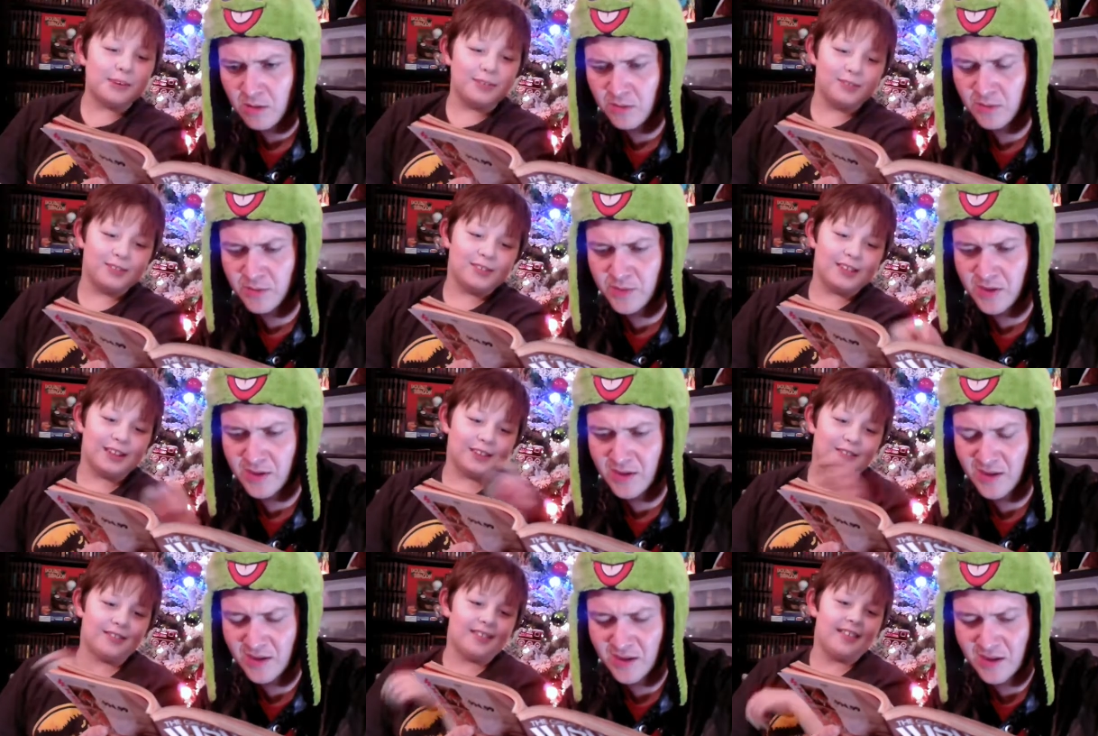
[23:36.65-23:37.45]
Speaker 1: out
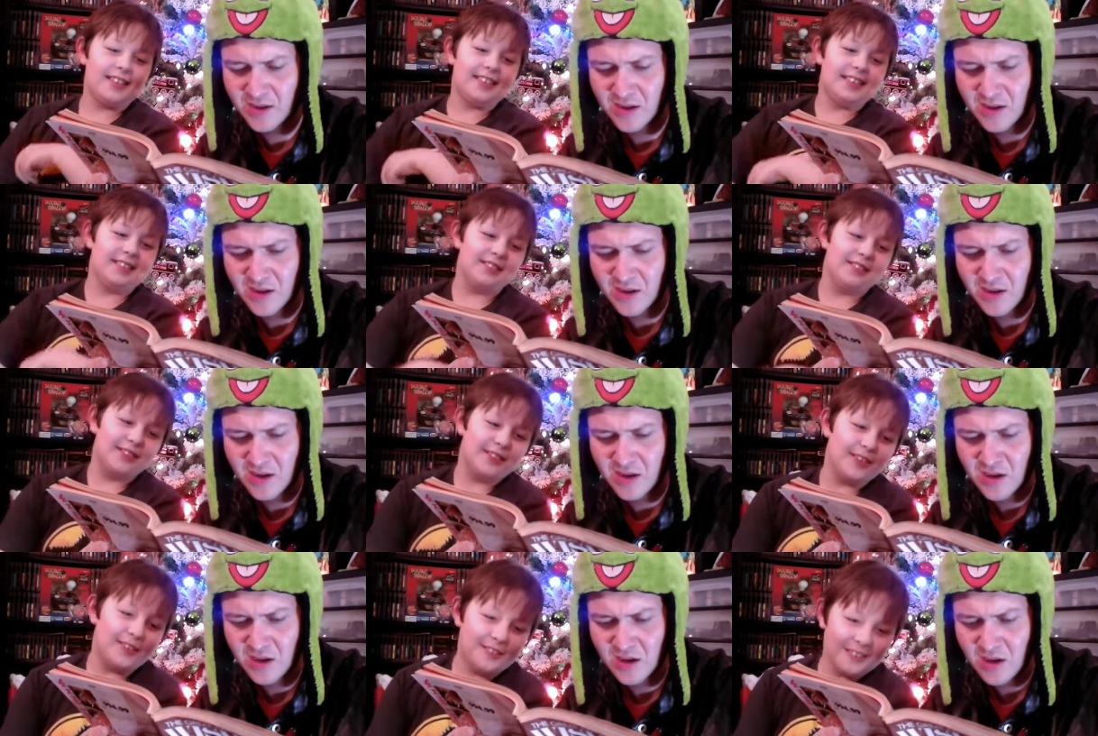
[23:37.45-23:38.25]
instead of Karate Kid,
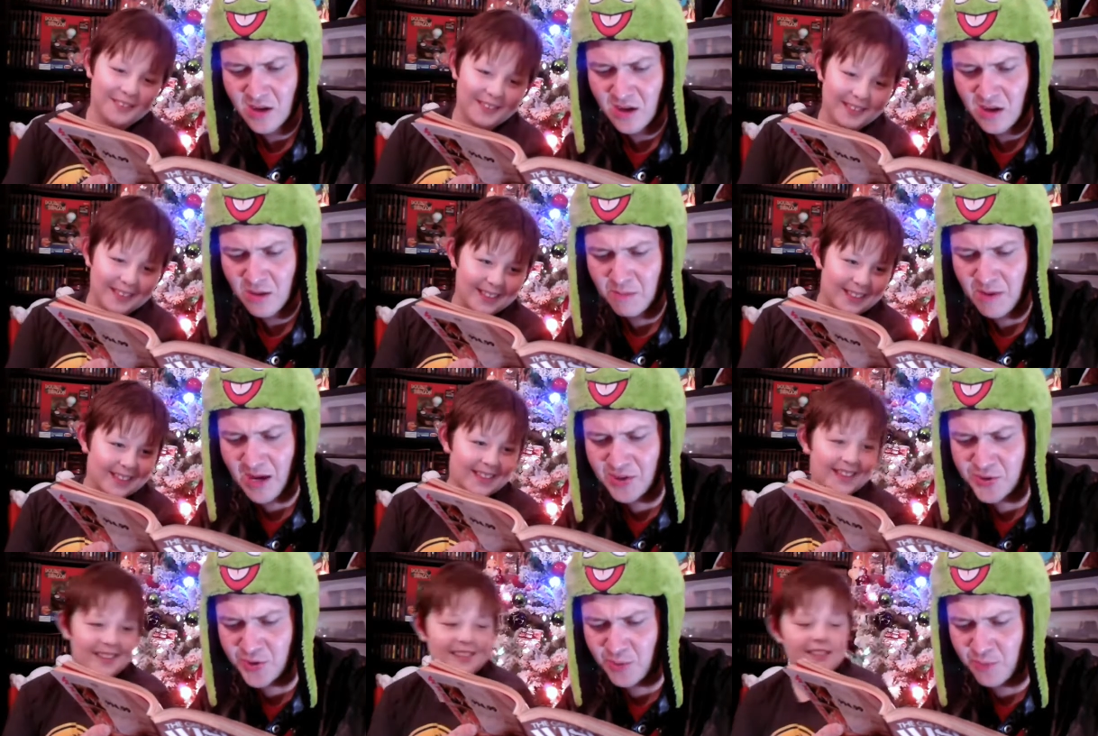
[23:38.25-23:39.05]
though.
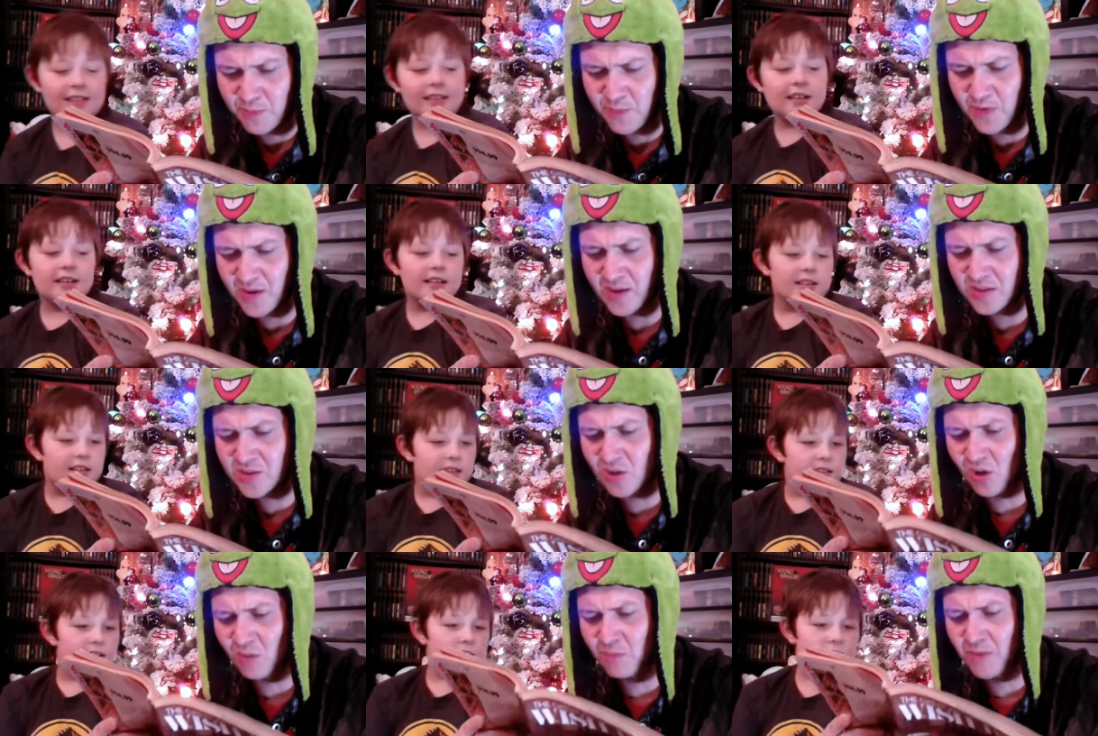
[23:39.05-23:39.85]
Speaker 2: Monster. It's
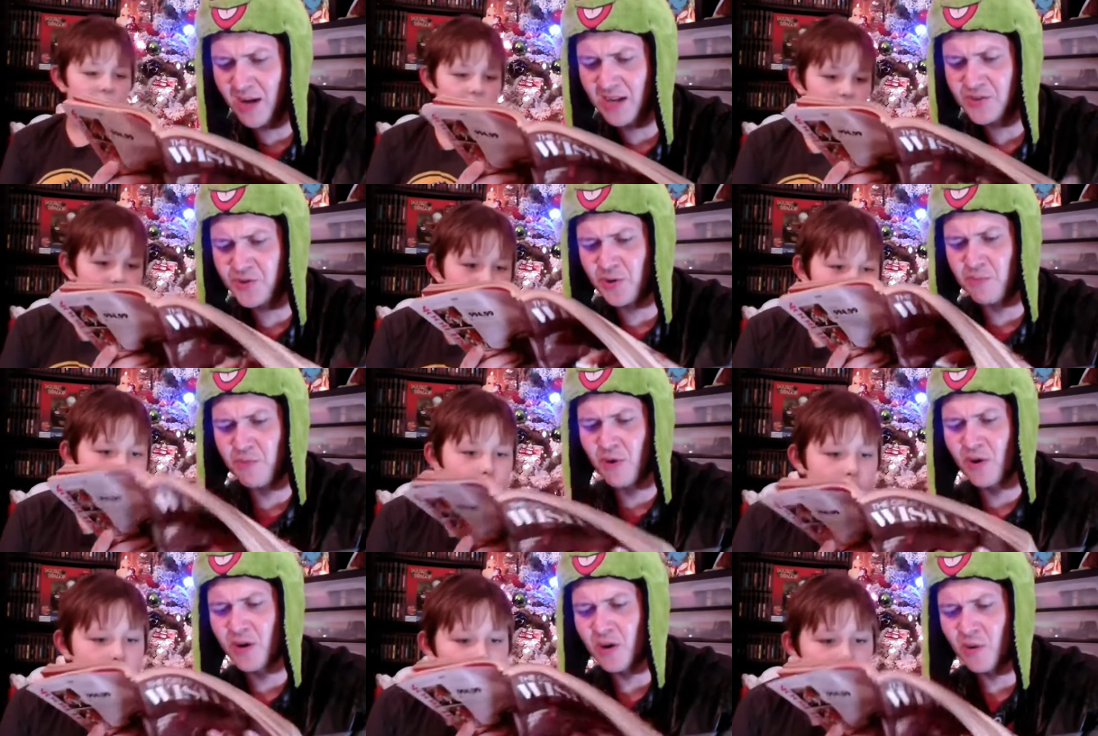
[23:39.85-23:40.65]
called Monster
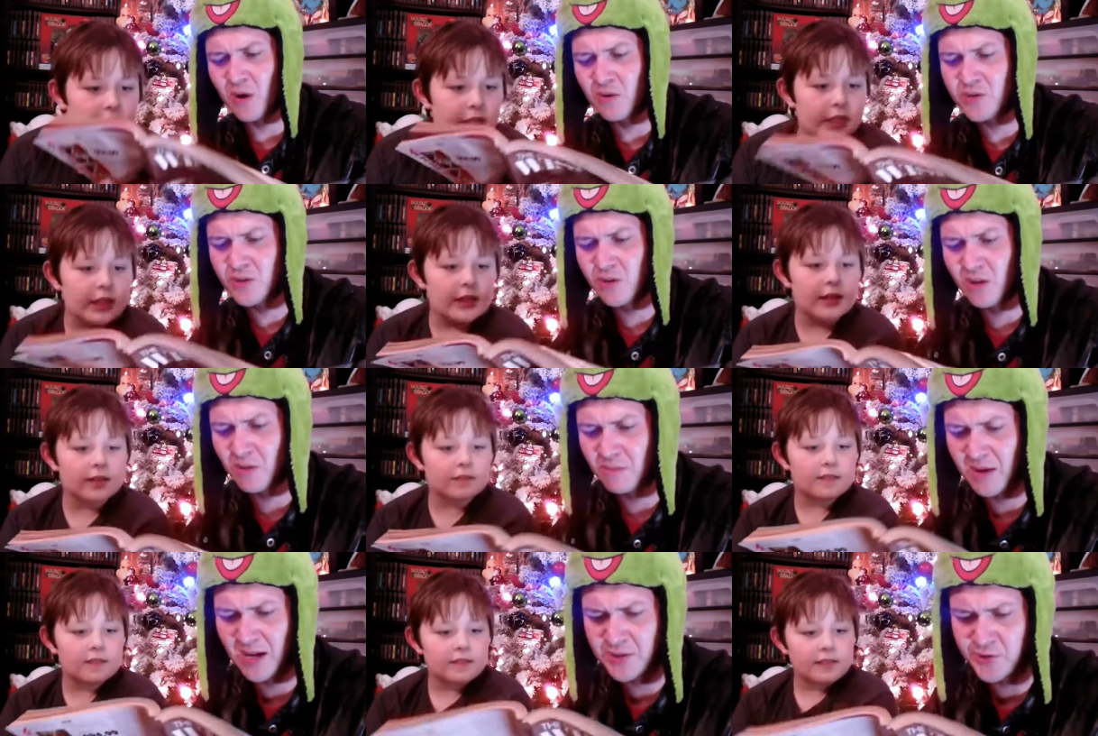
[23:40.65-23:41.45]
Party. Why would you call
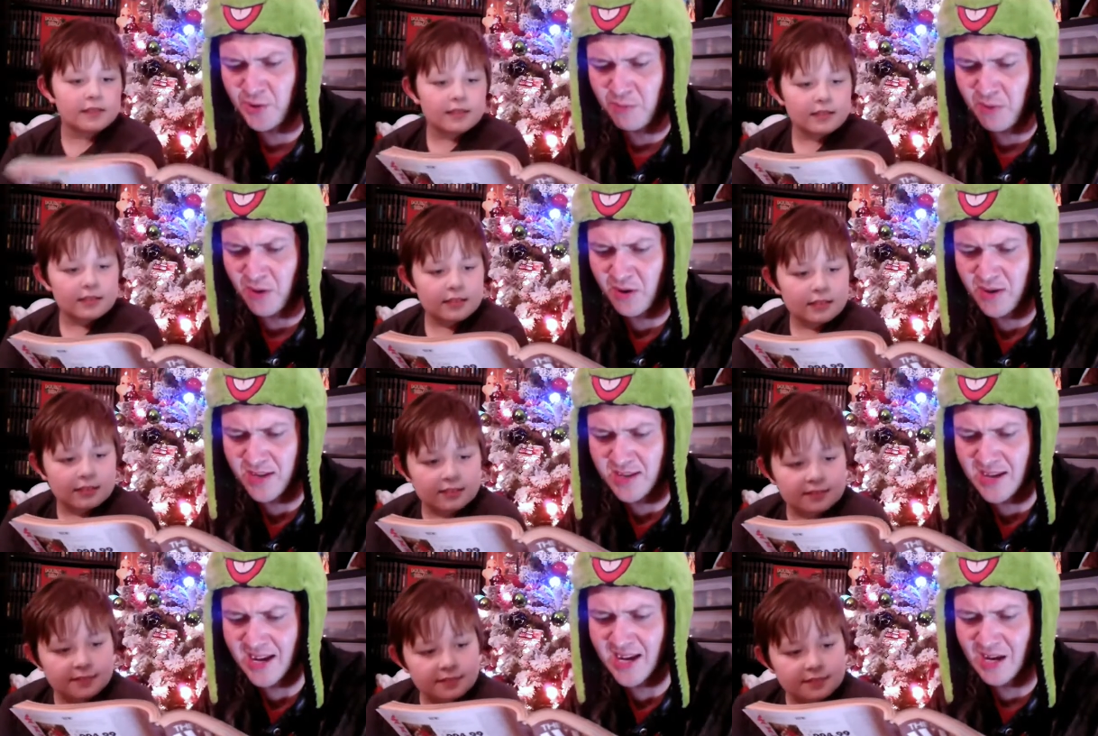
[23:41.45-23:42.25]
it Monster
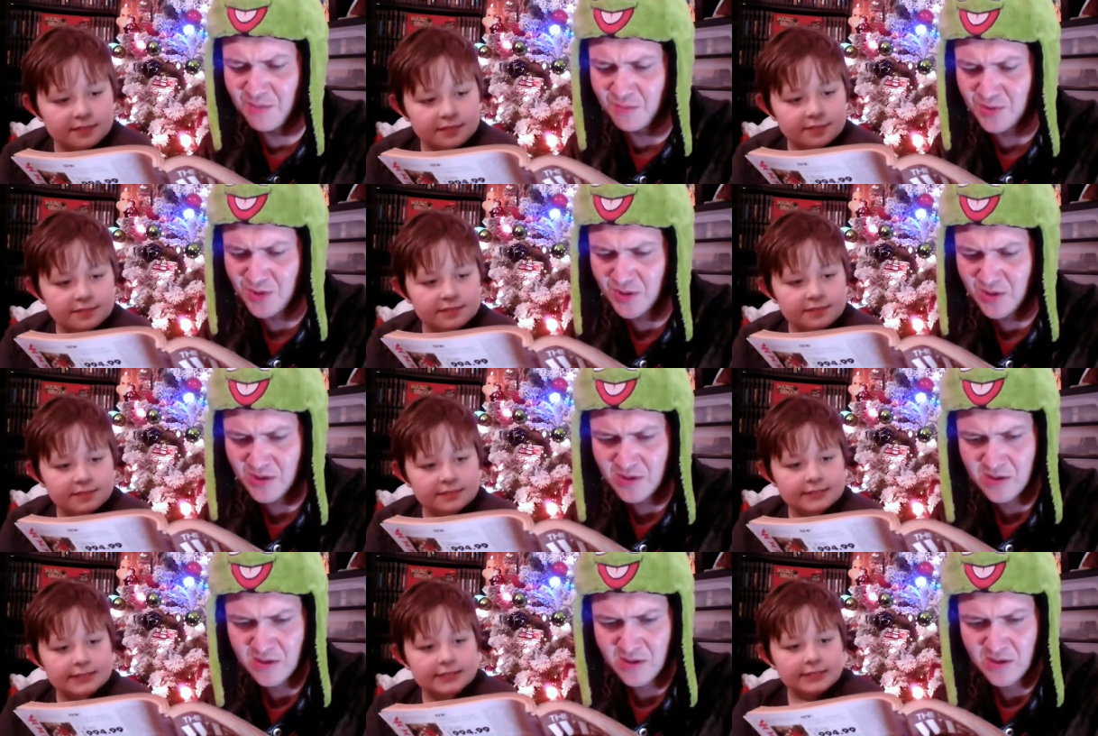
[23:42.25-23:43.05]
Party Games?
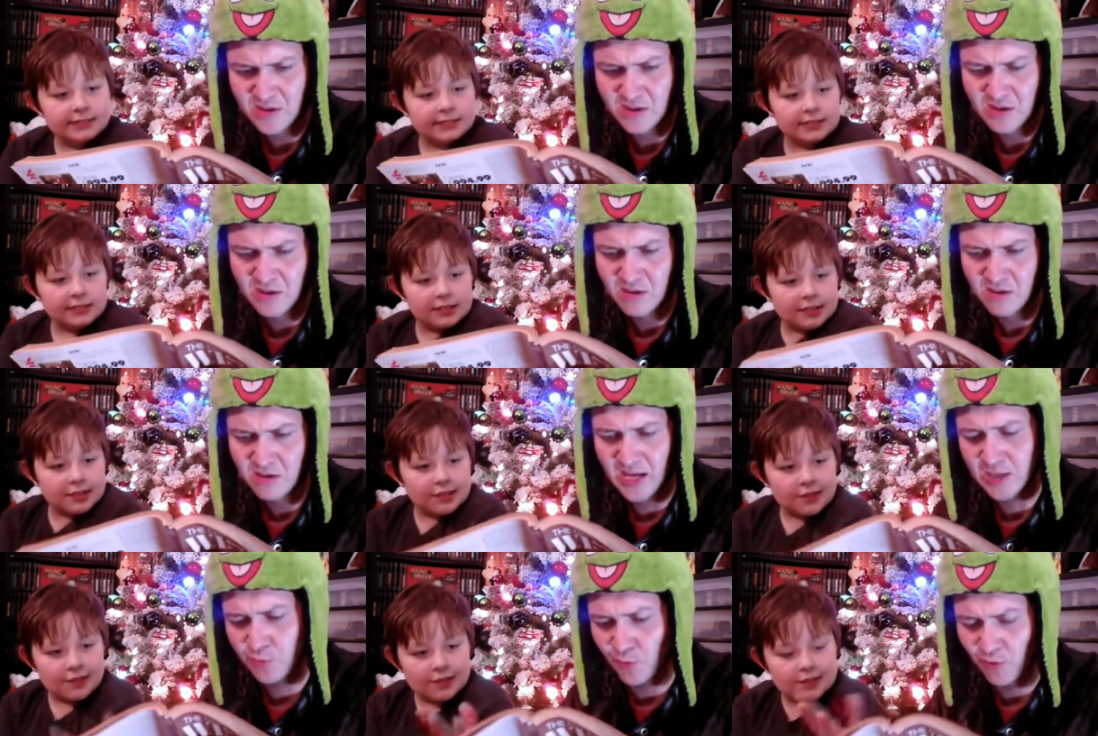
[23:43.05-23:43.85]

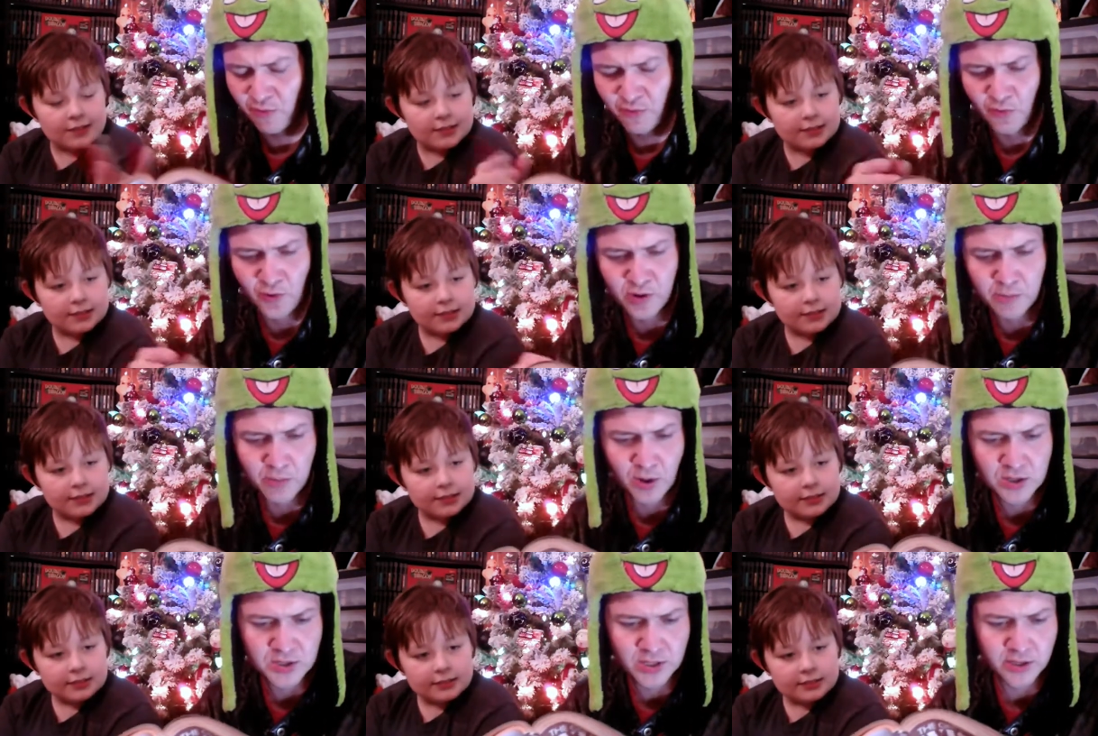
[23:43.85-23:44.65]
That's worth 40 bucks.